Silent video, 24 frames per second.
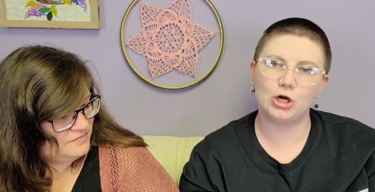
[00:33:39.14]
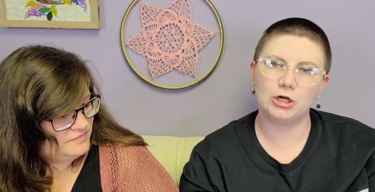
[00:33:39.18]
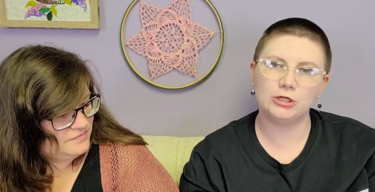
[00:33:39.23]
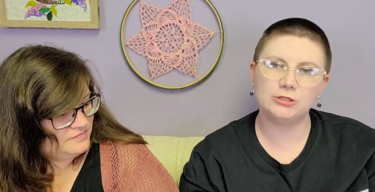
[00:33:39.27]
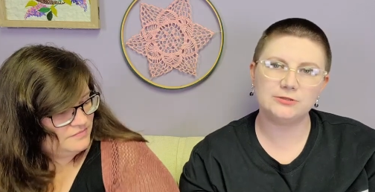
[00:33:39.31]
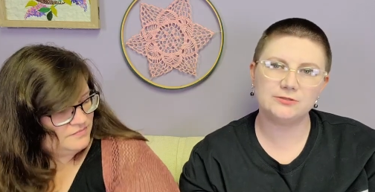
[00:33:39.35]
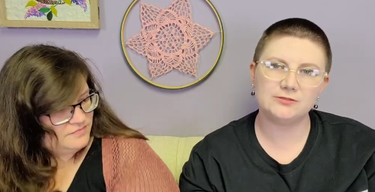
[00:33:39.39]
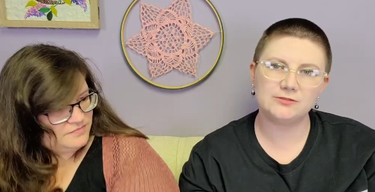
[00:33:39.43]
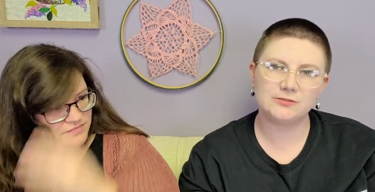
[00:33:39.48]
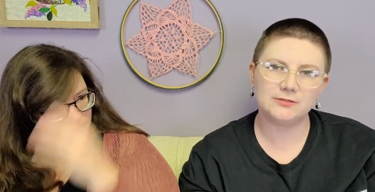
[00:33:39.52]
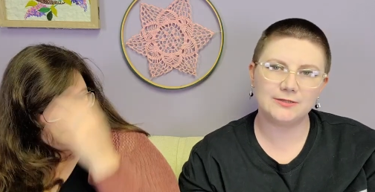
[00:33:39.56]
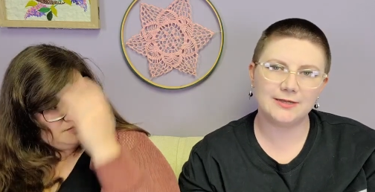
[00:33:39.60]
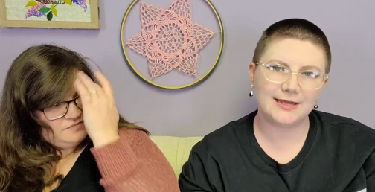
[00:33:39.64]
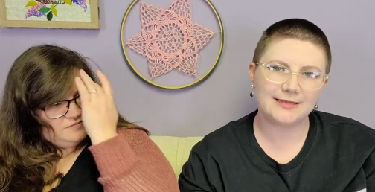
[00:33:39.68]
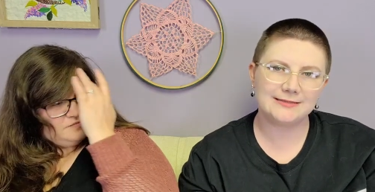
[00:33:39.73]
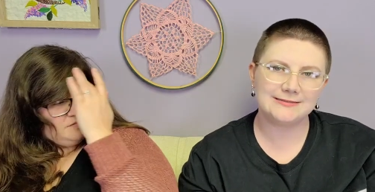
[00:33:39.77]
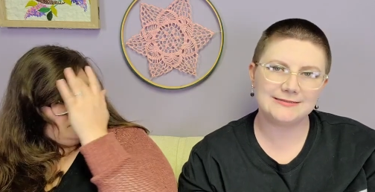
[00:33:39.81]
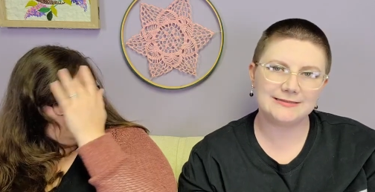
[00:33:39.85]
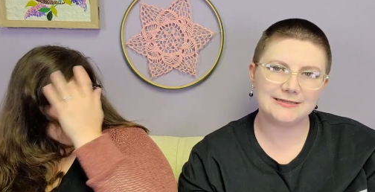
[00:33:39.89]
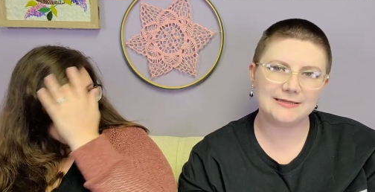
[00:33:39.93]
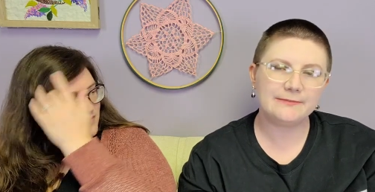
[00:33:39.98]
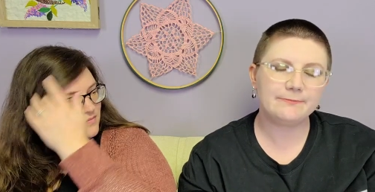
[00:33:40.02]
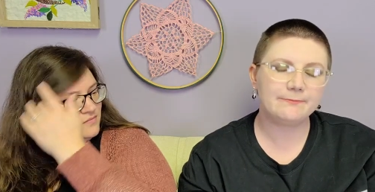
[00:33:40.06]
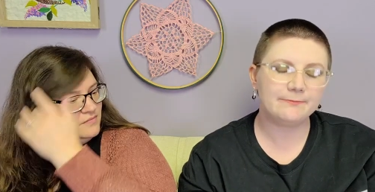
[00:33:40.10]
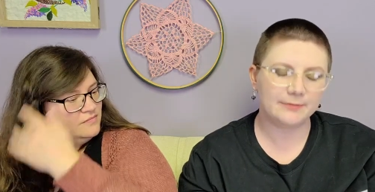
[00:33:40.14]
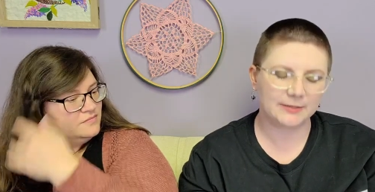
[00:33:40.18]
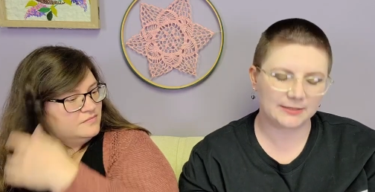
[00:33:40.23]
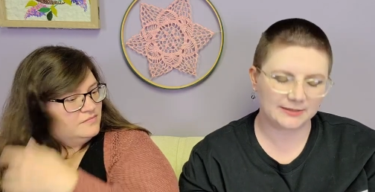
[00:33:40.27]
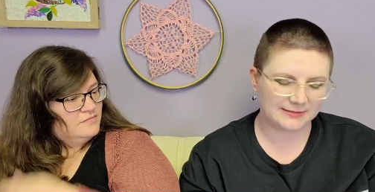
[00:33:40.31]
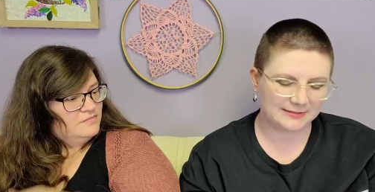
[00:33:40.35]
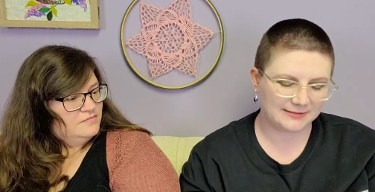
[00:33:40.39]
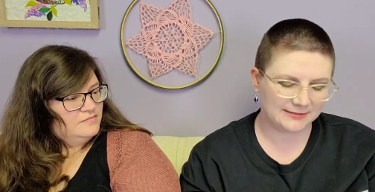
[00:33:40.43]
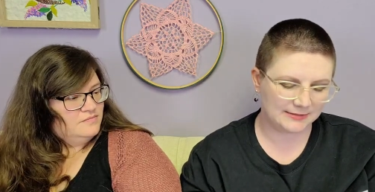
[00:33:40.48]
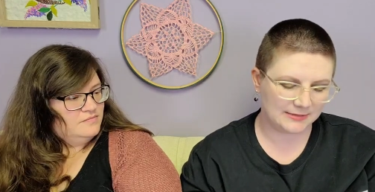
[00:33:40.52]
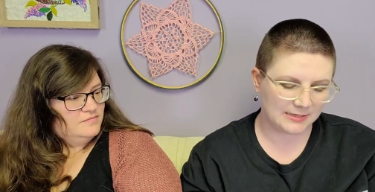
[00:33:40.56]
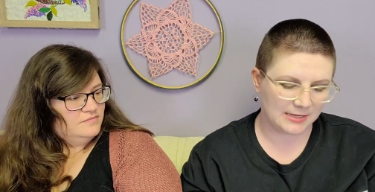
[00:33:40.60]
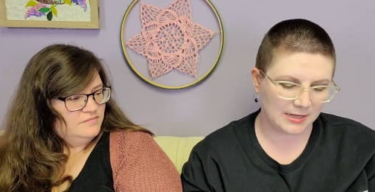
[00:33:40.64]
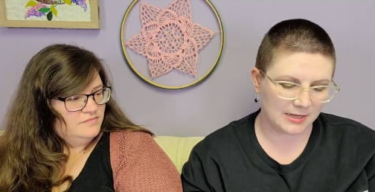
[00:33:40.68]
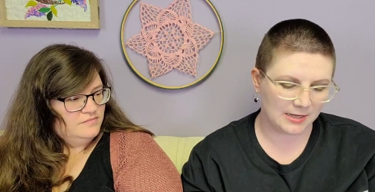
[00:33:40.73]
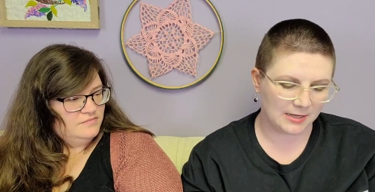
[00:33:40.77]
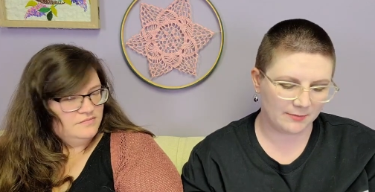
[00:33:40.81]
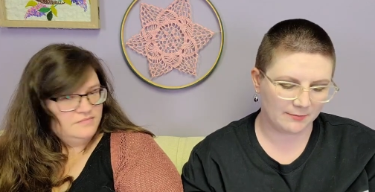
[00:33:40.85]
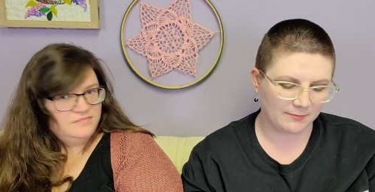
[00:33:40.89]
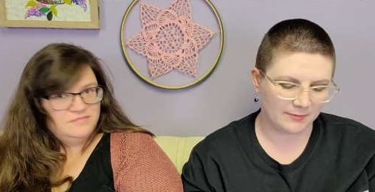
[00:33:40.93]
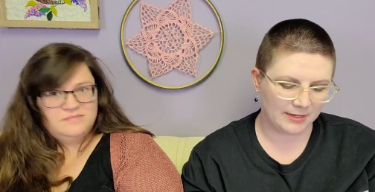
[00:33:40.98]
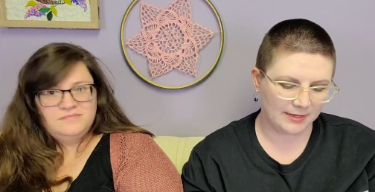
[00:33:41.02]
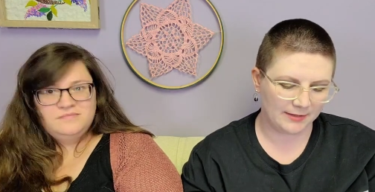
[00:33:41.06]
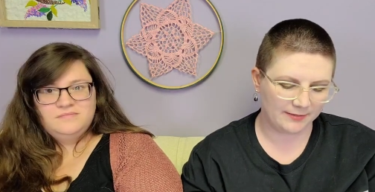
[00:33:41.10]
Speaker 1: Arts on Etsy, but
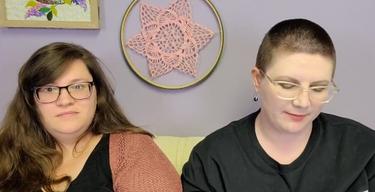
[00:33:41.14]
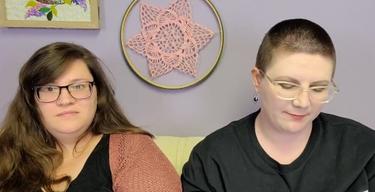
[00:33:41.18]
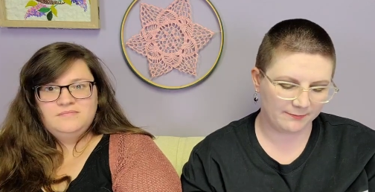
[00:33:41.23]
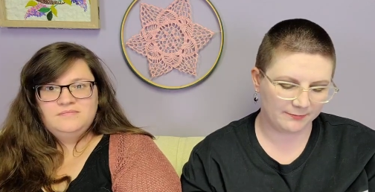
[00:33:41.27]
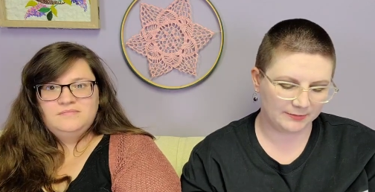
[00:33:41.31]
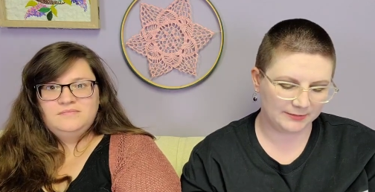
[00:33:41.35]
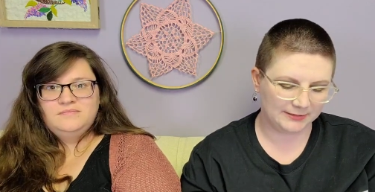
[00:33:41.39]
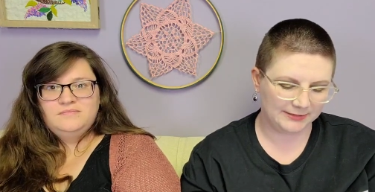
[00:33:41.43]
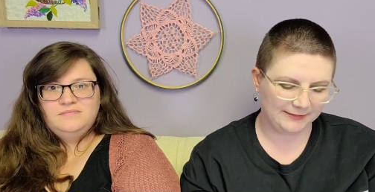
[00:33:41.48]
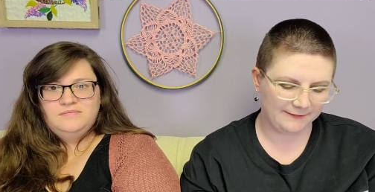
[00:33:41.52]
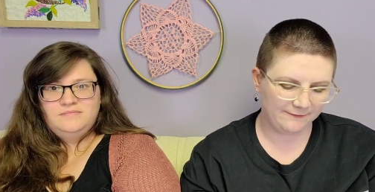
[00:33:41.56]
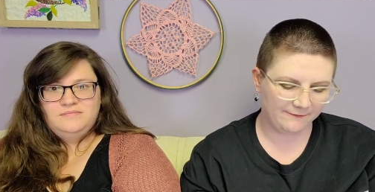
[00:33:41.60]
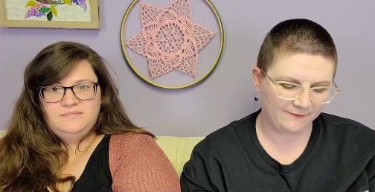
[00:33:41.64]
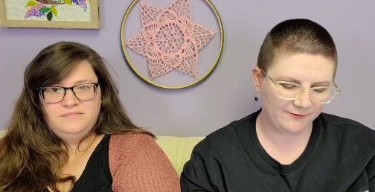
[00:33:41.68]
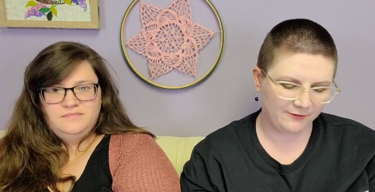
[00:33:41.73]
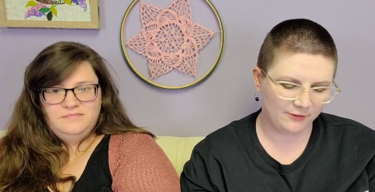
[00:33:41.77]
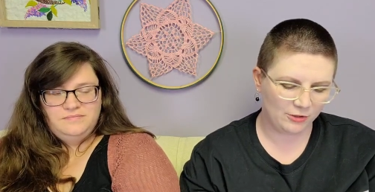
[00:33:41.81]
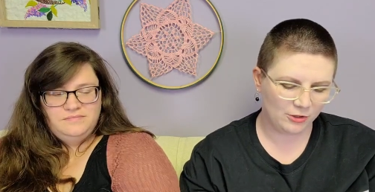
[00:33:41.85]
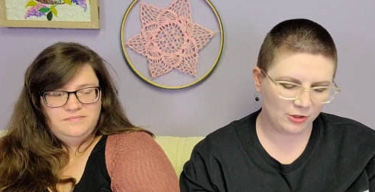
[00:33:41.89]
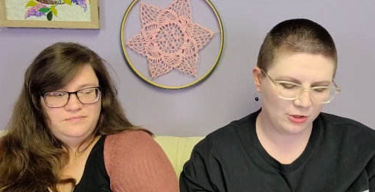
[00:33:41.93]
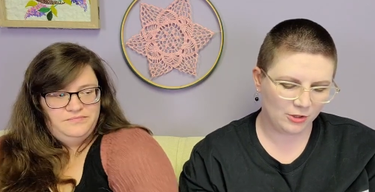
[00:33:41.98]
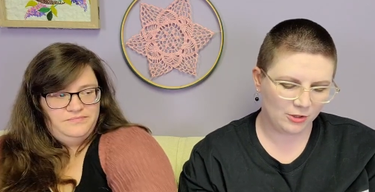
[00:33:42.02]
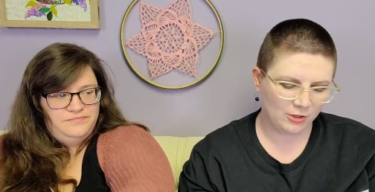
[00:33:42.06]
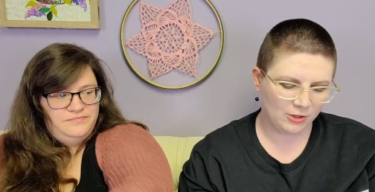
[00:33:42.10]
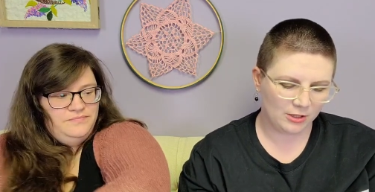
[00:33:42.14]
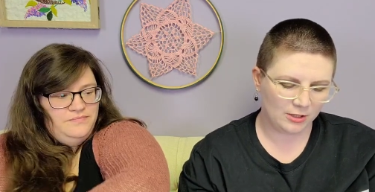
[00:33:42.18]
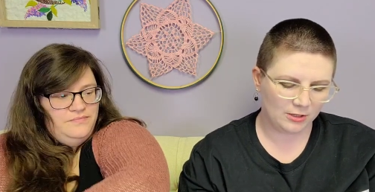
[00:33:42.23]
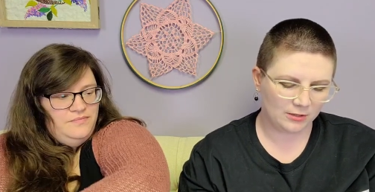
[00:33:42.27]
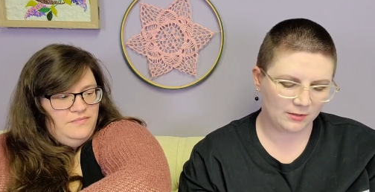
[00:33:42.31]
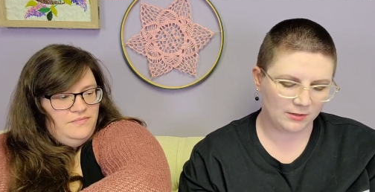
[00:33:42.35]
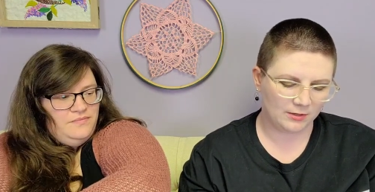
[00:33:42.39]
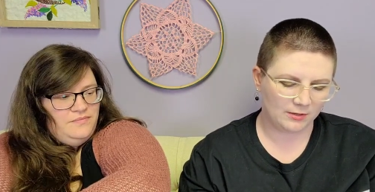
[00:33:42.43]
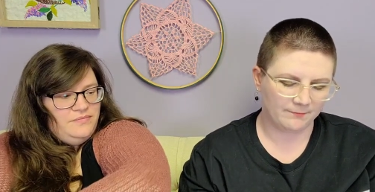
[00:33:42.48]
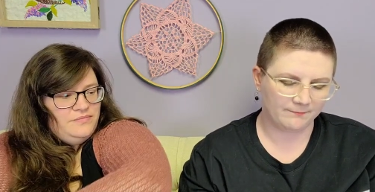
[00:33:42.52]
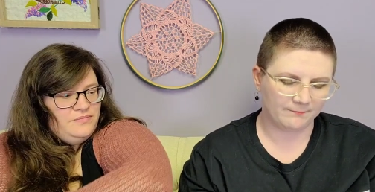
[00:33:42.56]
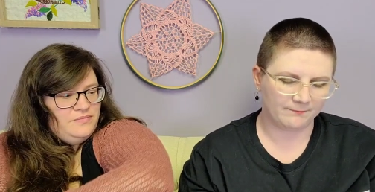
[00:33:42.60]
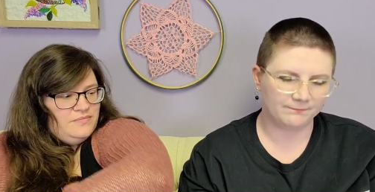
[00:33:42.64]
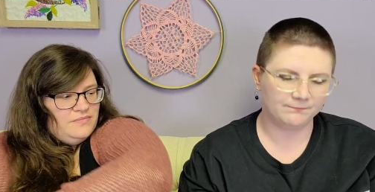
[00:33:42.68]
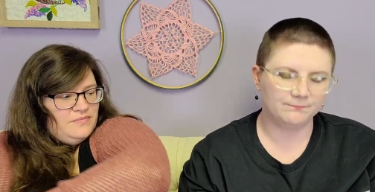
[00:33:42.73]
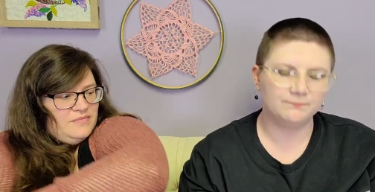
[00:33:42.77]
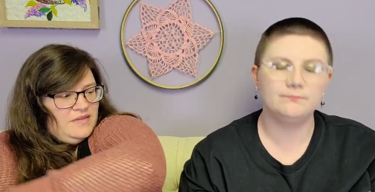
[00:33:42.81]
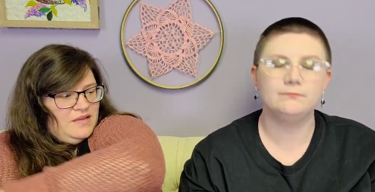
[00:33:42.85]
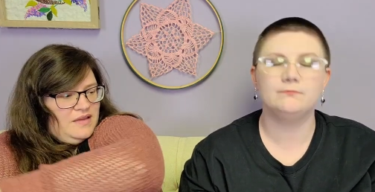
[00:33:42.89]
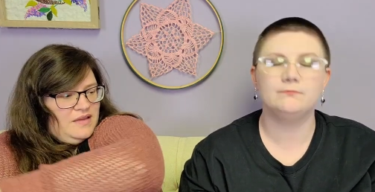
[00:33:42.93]
um, I believe um,